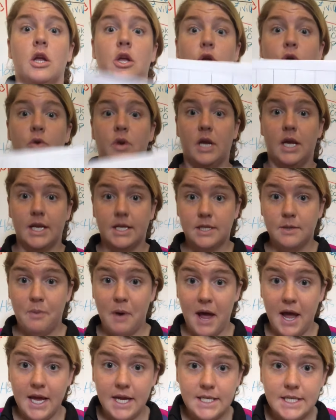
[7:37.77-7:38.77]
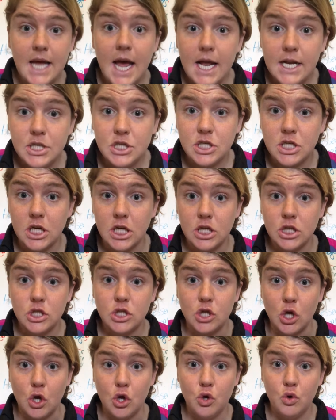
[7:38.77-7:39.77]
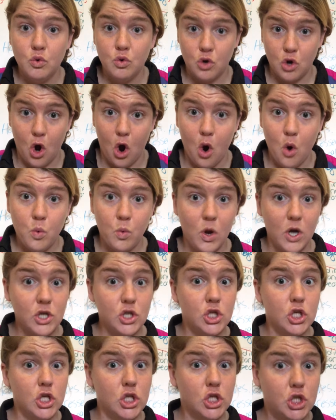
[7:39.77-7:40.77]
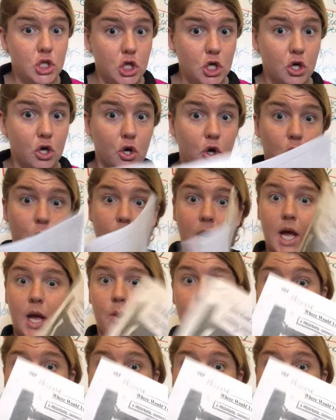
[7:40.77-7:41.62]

You need to pay attention so you know what to do